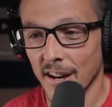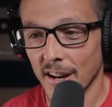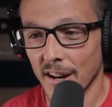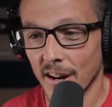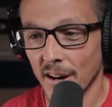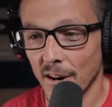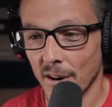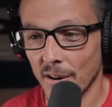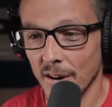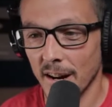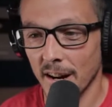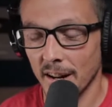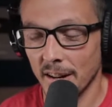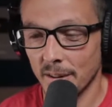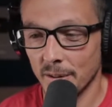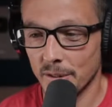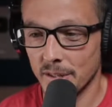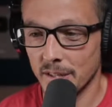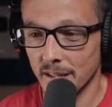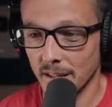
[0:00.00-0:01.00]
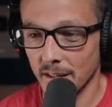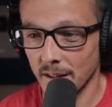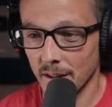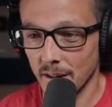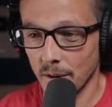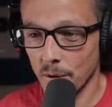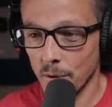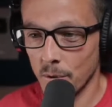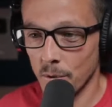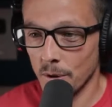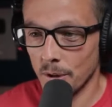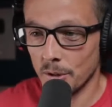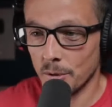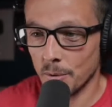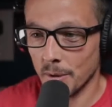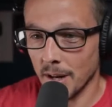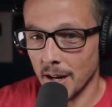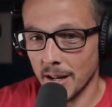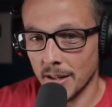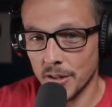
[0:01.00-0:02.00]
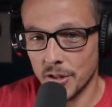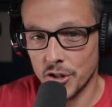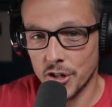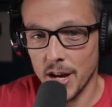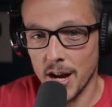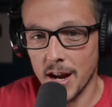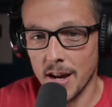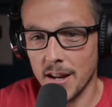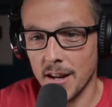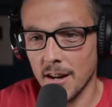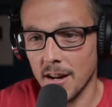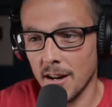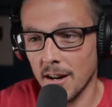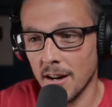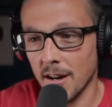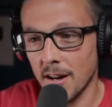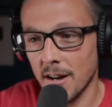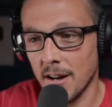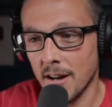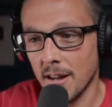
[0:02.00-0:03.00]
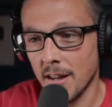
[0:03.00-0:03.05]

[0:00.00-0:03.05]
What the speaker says: All right. Let's see who else we got in the chat here.